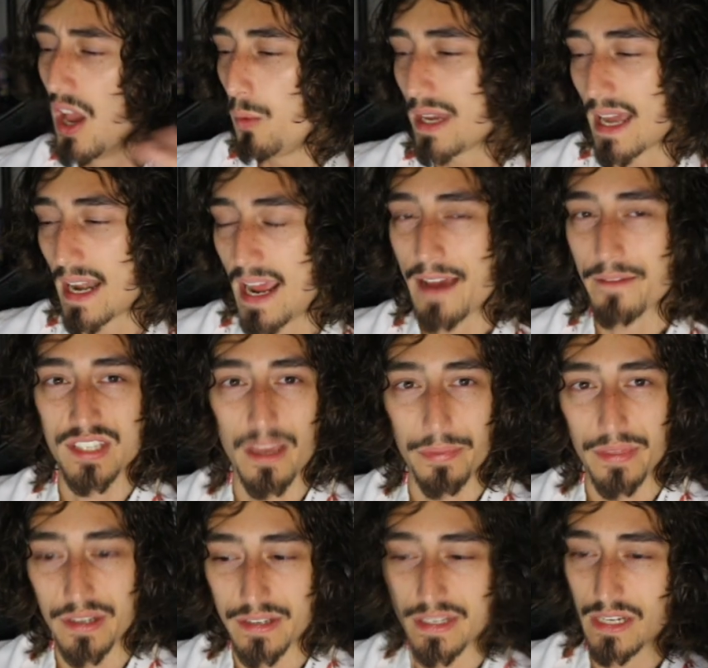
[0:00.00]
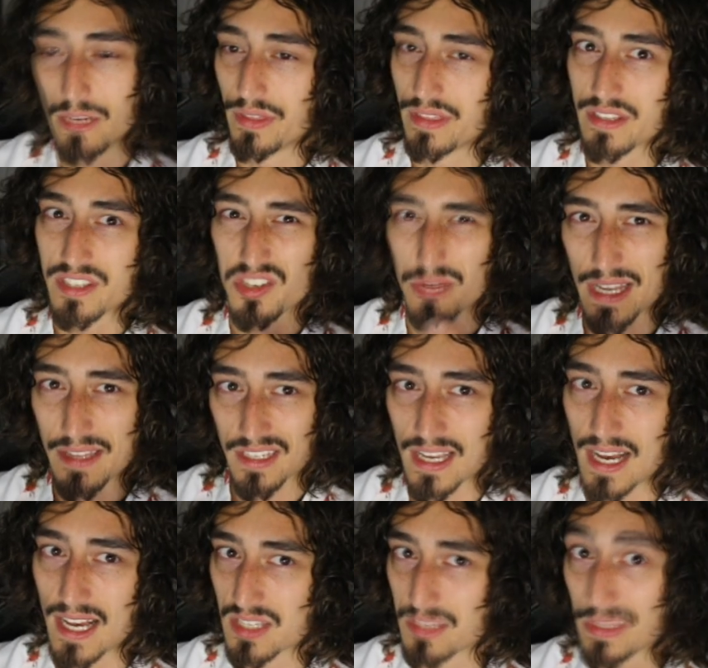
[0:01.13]
We gotta have something to deal with it, so we got the
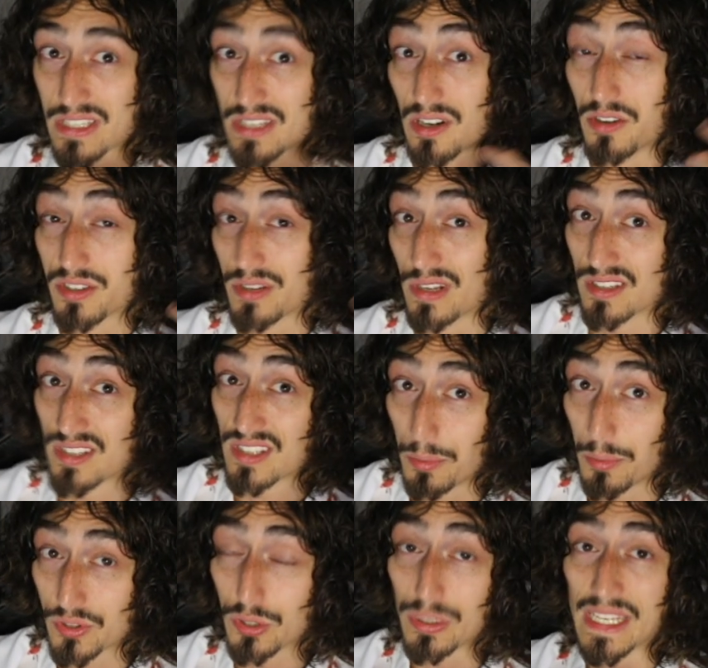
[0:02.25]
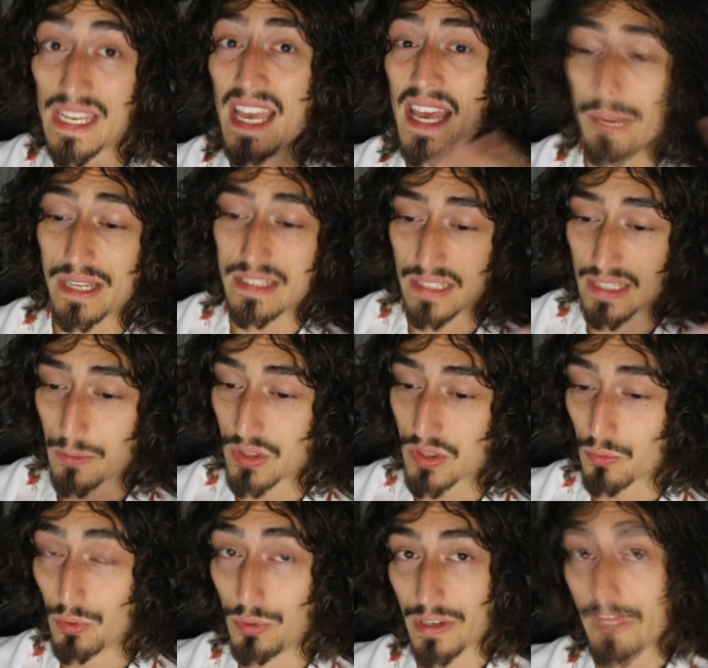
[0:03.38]
Cosmics. It also does double duty by dealing with the
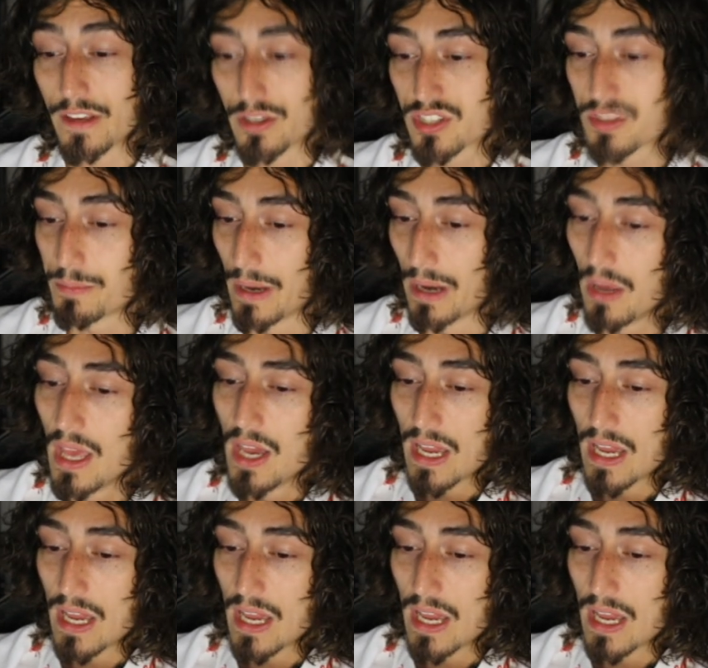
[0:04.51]
Runic Field Spell.